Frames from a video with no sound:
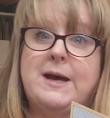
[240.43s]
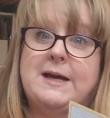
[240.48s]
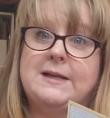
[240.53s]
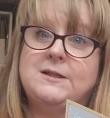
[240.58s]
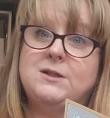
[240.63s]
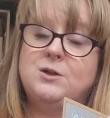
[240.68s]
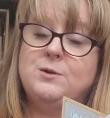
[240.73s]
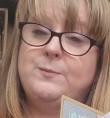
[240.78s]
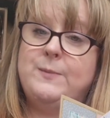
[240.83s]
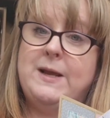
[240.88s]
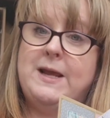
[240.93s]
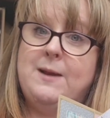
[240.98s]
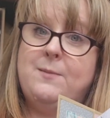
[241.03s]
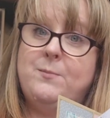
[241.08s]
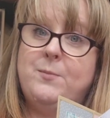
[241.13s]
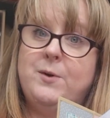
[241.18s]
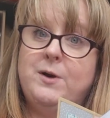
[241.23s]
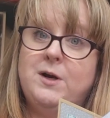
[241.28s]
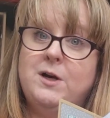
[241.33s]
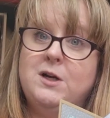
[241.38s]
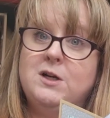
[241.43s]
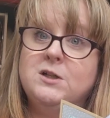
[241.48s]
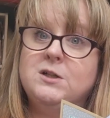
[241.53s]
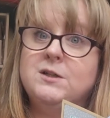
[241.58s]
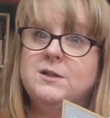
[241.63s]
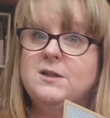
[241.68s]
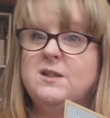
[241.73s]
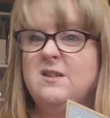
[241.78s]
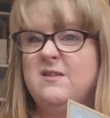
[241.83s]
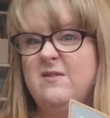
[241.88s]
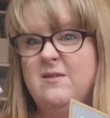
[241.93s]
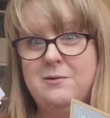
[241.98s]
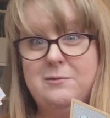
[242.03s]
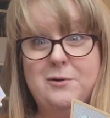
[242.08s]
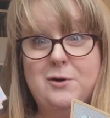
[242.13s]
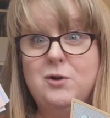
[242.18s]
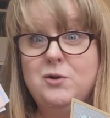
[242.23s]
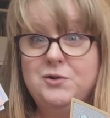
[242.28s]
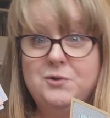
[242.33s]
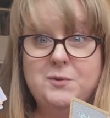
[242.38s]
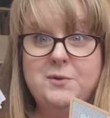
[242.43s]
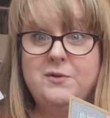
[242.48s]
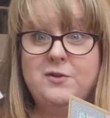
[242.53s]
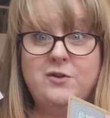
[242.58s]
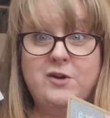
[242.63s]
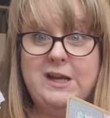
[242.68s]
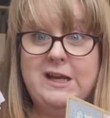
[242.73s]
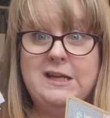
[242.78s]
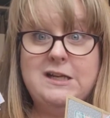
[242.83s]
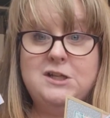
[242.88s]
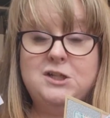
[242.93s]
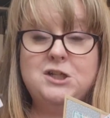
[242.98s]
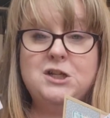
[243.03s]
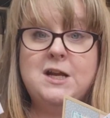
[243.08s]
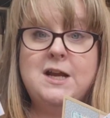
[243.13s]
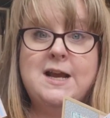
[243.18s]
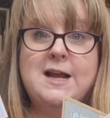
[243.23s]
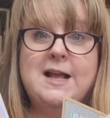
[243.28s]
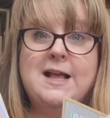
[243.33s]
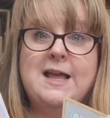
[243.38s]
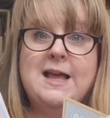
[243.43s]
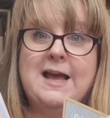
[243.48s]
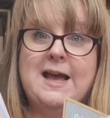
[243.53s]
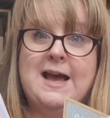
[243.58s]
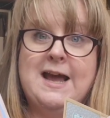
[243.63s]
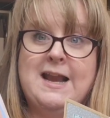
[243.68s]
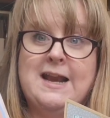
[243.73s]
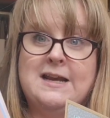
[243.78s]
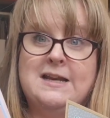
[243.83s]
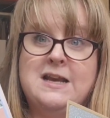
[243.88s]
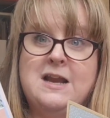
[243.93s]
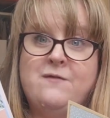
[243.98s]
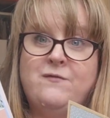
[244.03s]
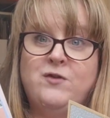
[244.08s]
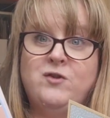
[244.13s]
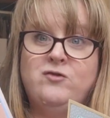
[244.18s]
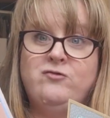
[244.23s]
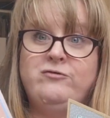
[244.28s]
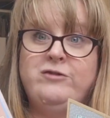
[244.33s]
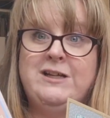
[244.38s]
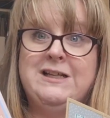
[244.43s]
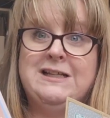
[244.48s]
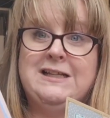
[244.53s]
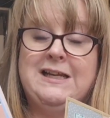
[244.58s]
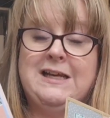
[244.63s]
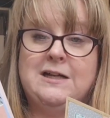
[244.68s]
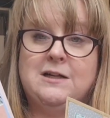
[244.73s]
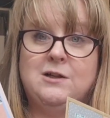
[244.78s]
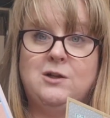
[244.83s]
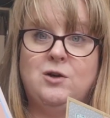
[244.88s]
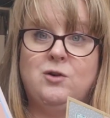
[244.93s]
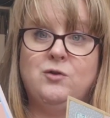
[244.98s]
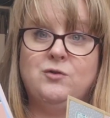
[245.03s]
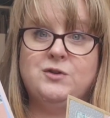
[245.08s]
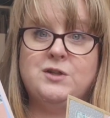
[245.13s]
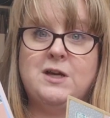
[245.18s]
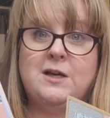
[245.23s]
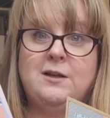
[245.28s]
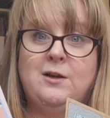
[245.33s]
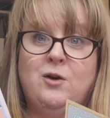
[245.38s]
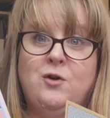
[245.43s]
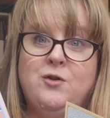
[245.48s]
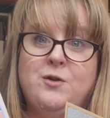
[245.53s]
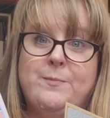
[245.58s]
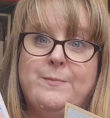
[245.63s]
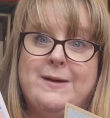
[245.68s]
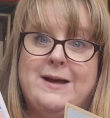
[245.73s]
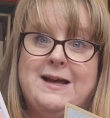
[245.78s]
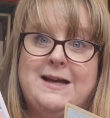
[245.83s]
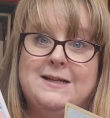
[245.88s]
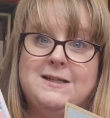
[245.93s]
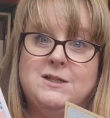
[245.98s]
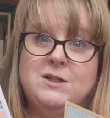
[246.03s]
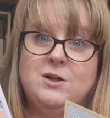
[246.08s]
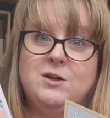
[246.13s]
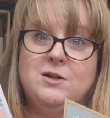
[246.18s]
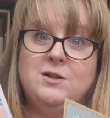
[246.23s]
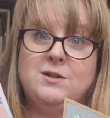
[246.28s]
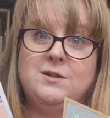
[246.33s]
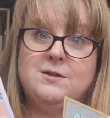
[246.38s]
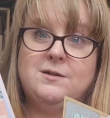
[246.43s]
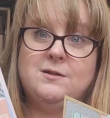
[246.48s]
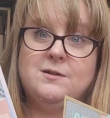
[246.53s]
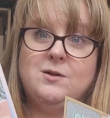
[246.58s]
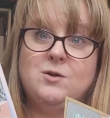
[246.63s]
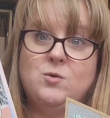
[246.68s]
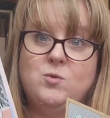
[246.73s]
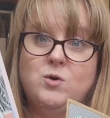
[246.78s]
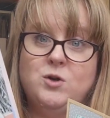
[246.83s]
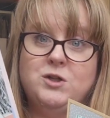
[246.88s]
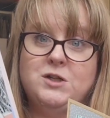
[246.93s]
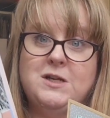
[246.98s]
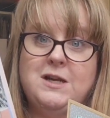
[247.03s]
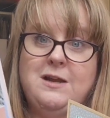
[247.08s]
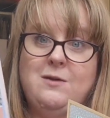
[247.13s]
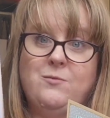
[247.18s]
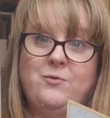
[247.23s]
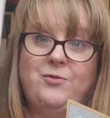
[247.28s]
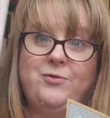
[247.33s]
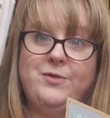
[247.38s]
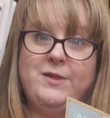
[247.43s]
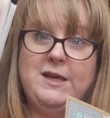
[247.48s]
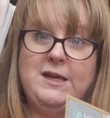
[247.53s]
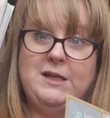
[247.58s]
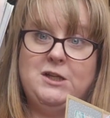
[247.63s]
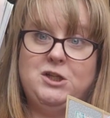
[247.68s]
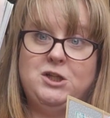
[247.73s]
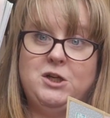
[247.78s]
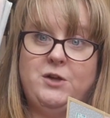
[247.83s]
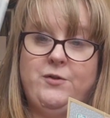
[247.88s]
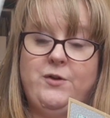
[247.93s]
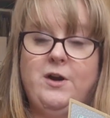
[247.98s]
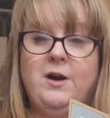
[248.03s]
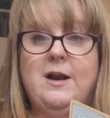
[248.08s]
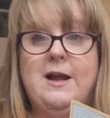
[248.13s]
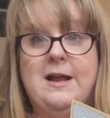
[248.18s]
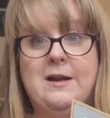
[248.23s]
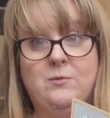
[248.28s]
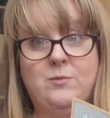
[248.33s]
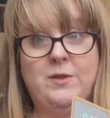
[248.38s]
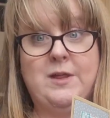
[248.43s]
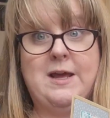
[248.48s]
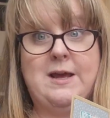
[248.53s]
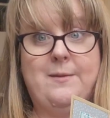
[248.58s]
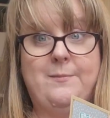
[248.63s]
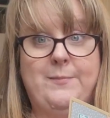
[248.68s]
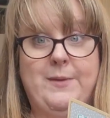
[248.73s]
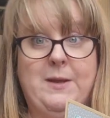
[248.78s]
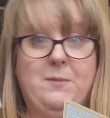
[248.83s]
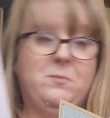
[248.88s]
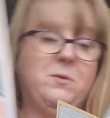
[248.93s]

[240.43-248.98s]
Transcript: patterned papers. They were also at the range, and I'd never really clocked that a lot of the patterns coordinate with each other and with that